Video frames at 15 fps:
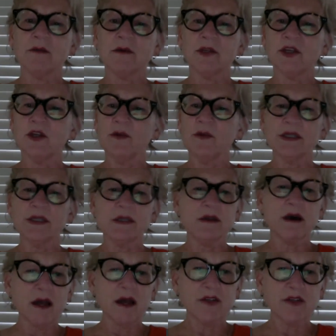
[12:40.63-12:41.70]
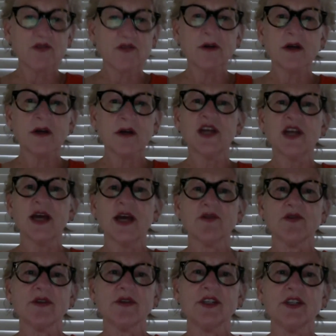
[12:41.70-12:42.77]
Cuba did not have a strong jazz
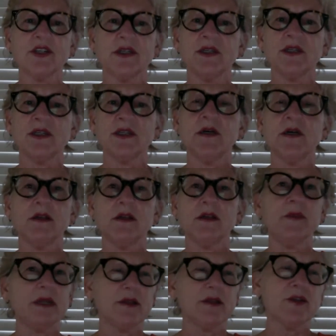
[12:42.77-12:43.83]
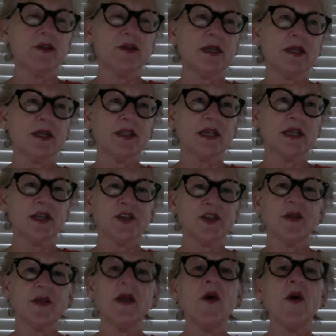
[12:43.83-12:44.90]
tradition until the middle of the 20th
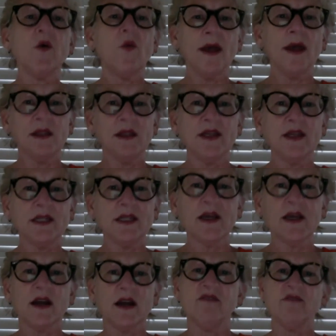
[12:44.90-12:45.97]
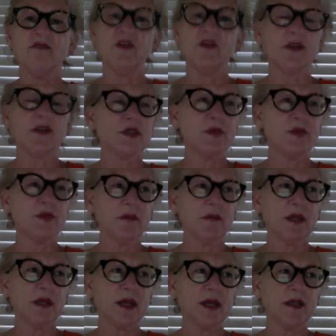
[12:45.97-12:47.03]
century when this kind of music was being
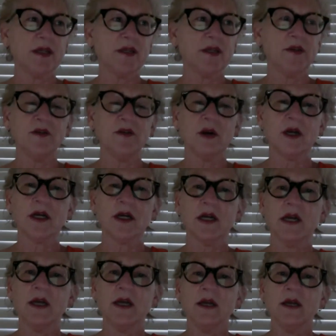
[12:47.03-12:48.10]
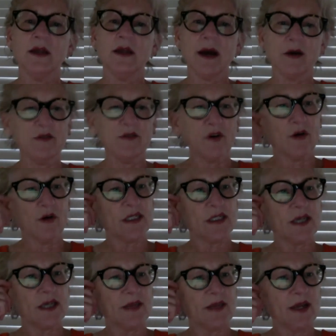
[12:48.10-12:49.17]
played in New York. Now, of course,
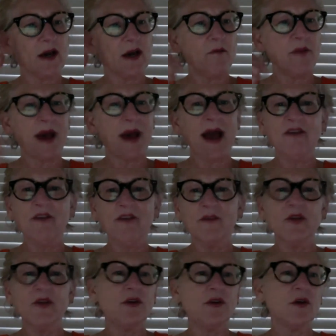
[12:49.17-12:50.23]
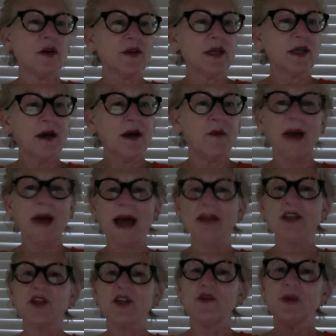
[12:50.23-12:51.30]
then they come back from New York, they come back to
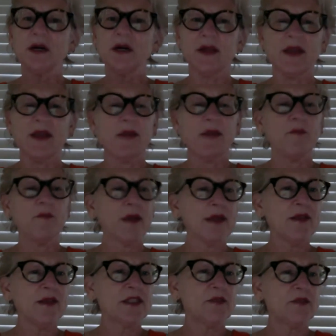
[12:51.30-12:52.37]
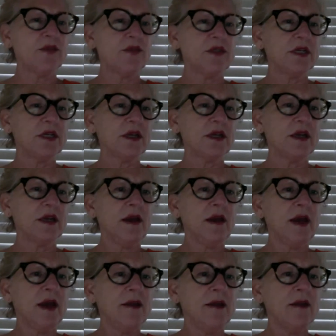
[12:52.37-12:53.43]
Cuba, and they bring this music,
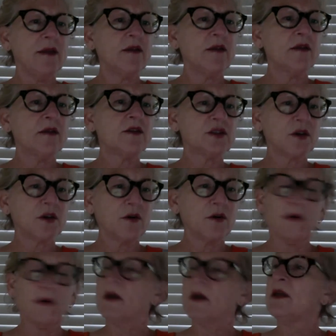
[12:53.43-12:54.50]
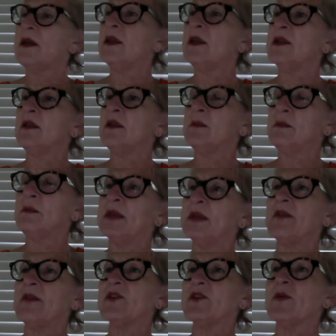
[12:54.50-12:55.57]
and so in the
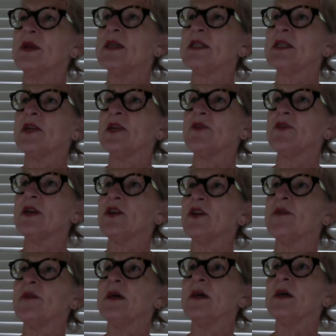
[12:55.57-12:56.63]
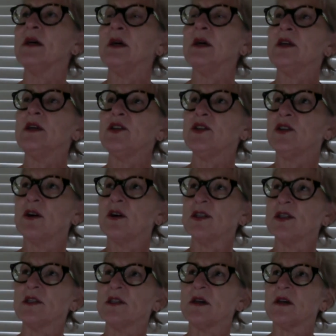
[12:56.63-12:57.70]
middle of the 20th century, Cuba
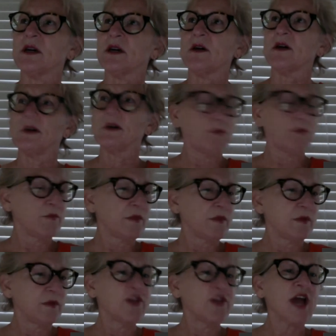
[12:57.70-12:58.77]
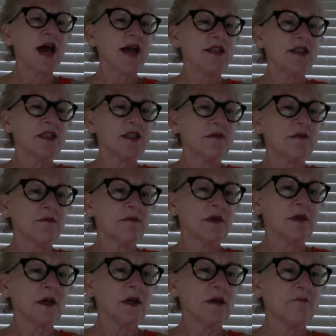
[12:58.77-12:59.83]
starts a jazz
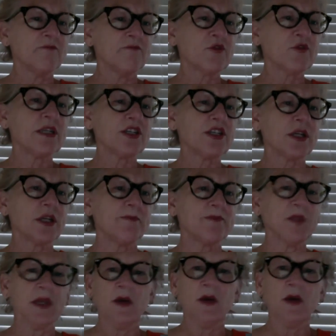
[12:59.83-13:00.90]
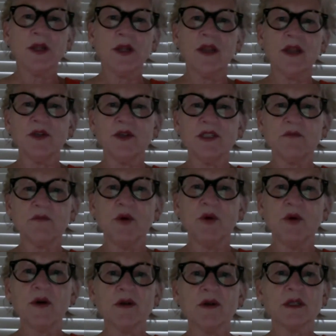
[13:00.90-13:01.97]
tradition. One of the most
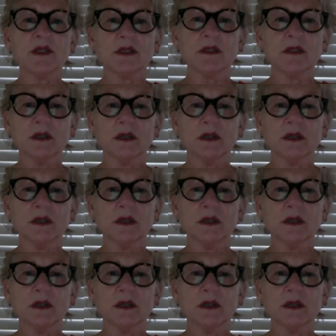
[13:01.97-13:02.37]
important